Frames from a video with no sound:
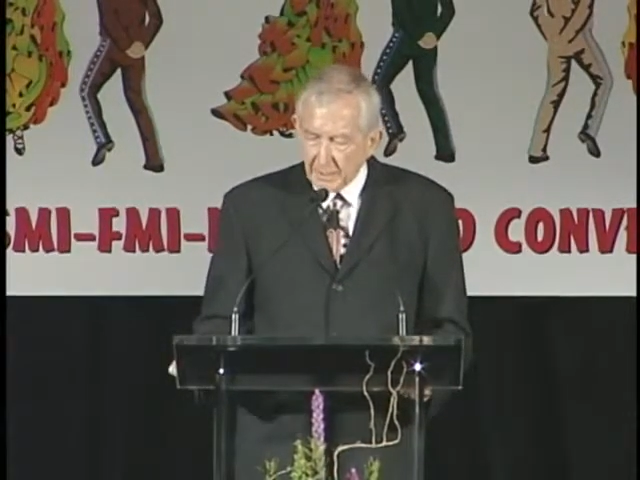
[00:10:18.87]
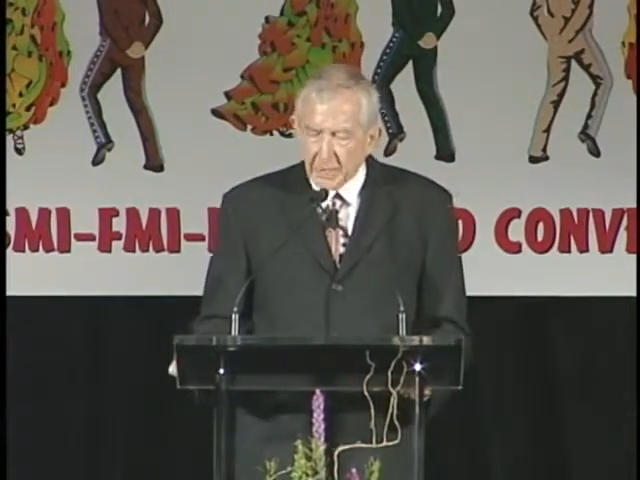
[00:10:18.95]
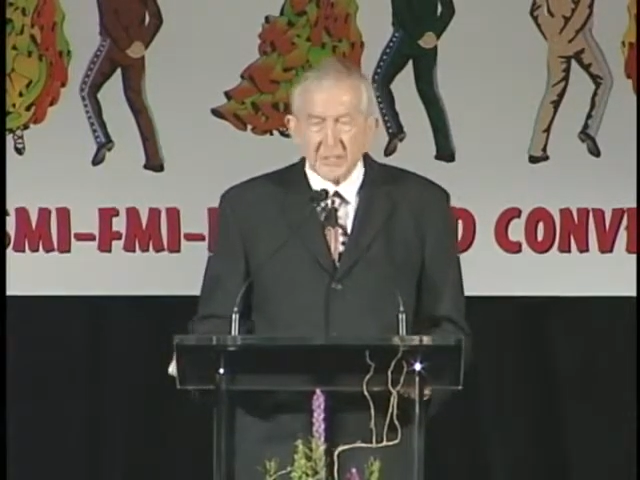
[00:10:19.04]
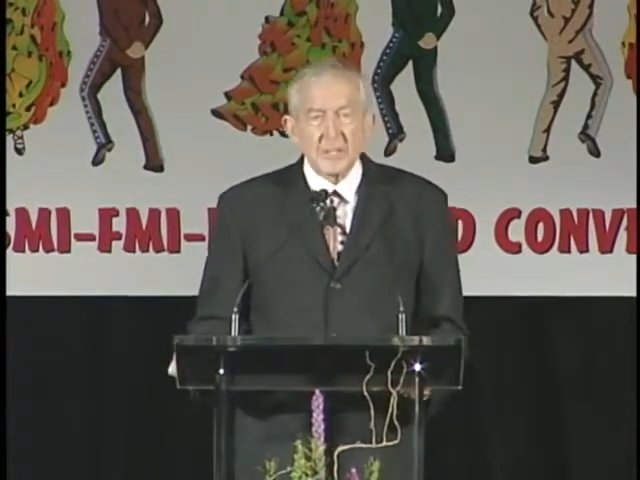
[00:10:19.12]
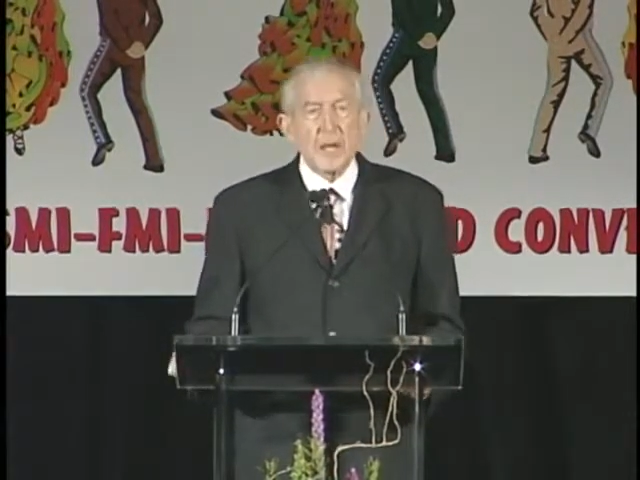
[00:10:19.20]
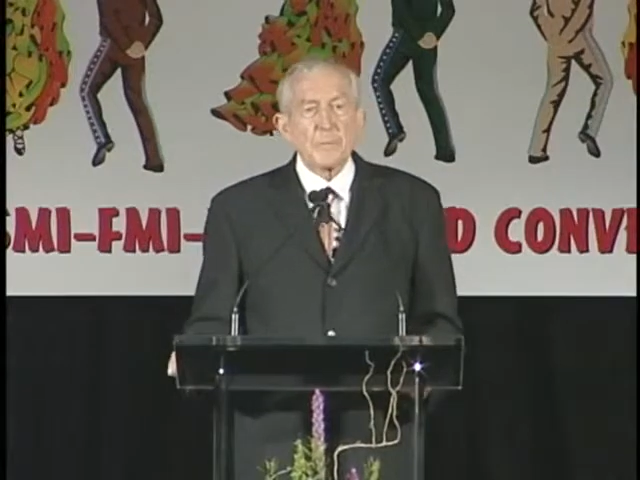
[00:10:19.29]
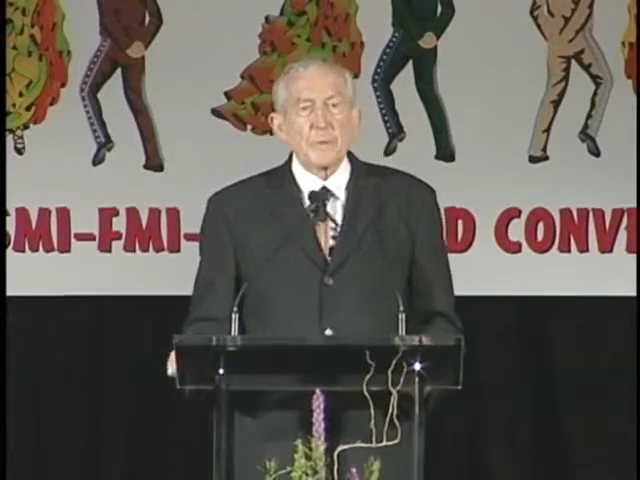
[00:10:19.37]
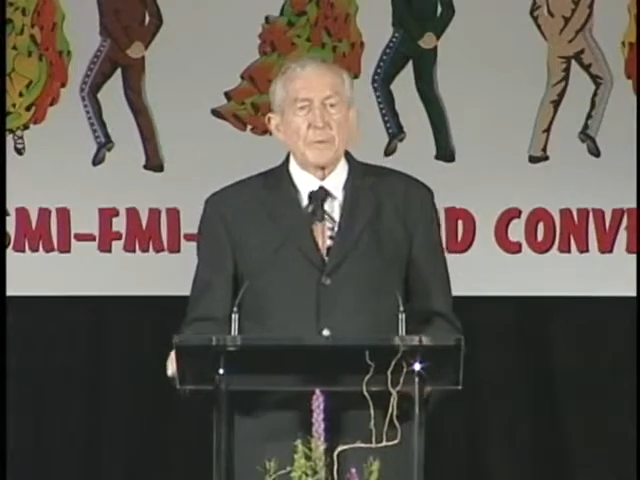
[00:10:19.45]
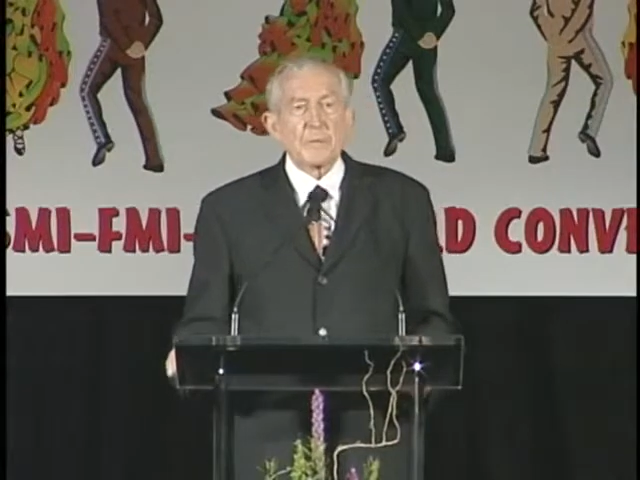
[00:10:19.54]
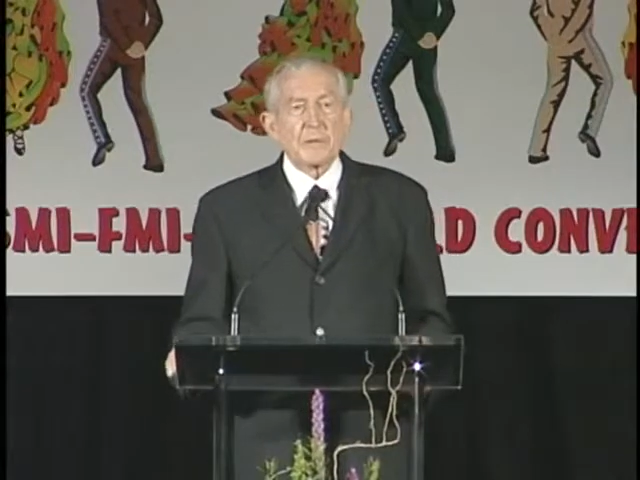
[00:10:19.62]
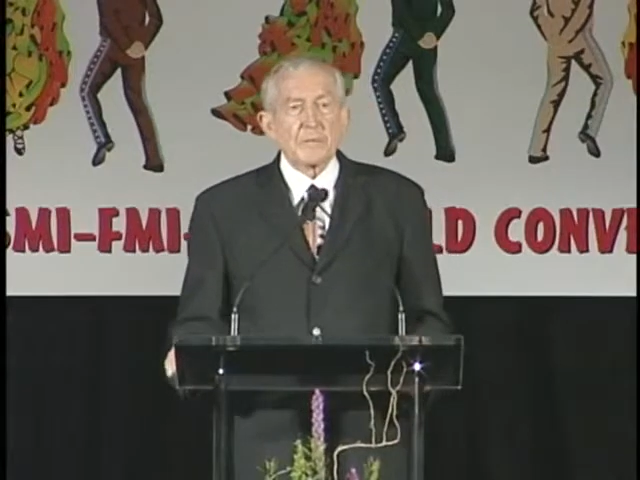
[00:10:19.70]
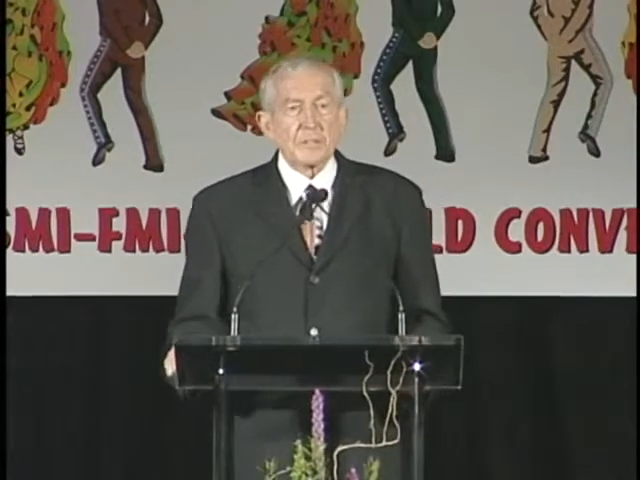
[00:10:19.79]
are
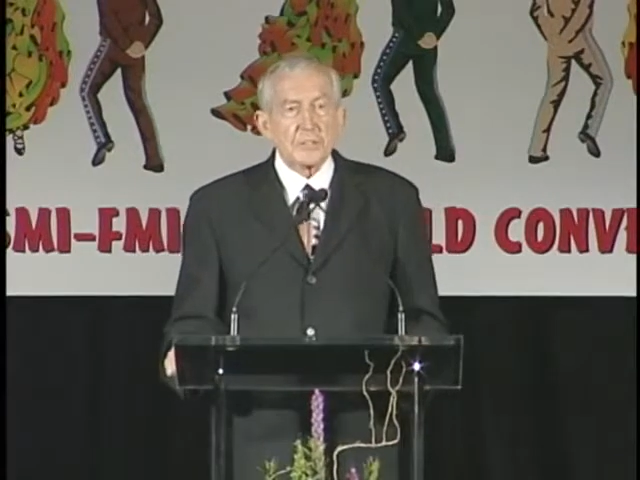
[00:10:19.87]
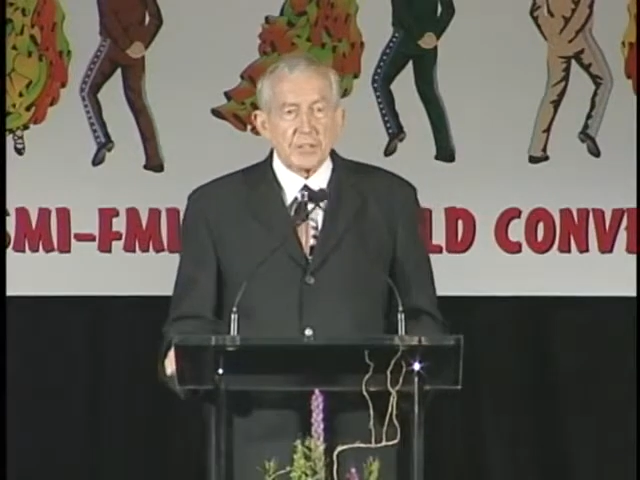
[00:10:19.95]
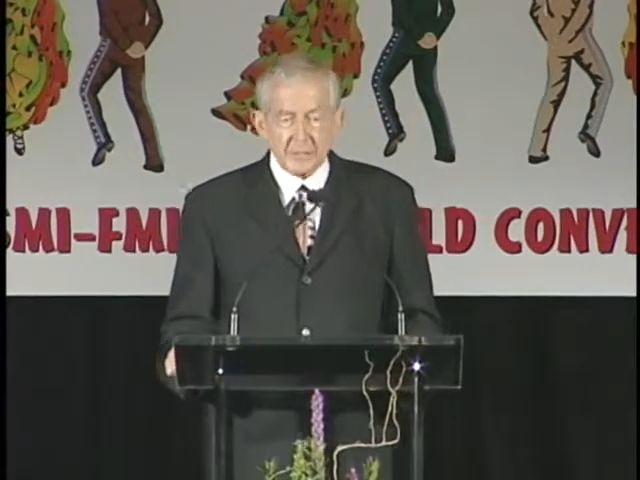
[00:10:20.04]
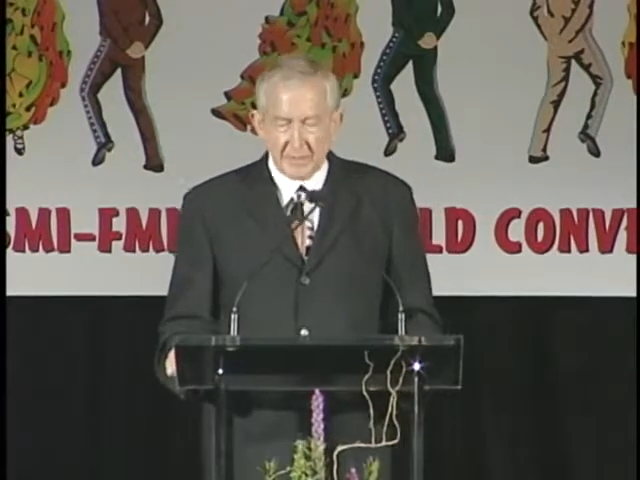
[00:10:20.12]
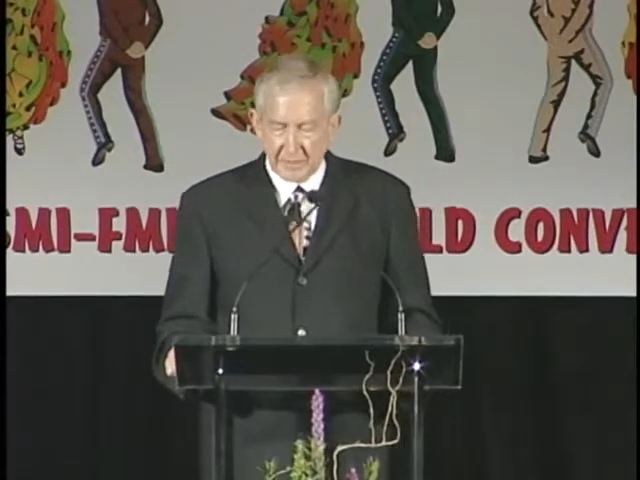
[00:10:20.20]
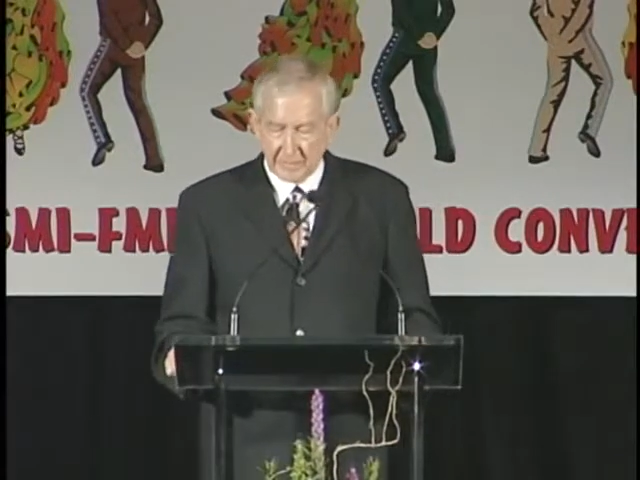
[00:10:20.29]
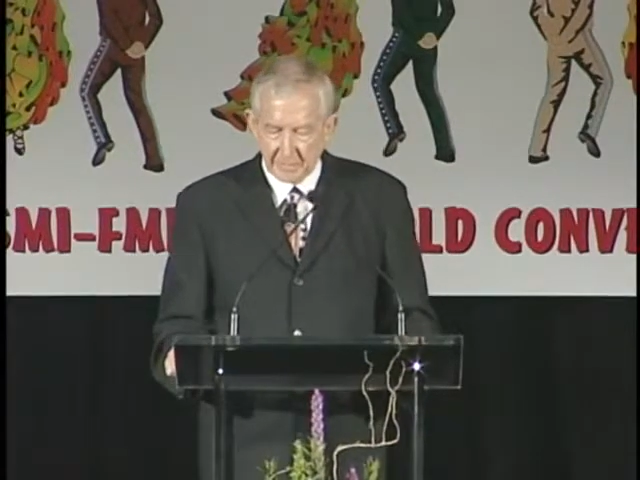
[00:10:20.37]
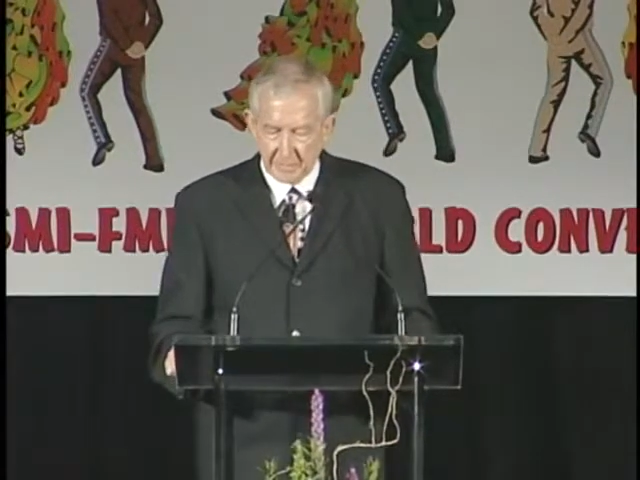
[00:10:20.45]
capable of achieving.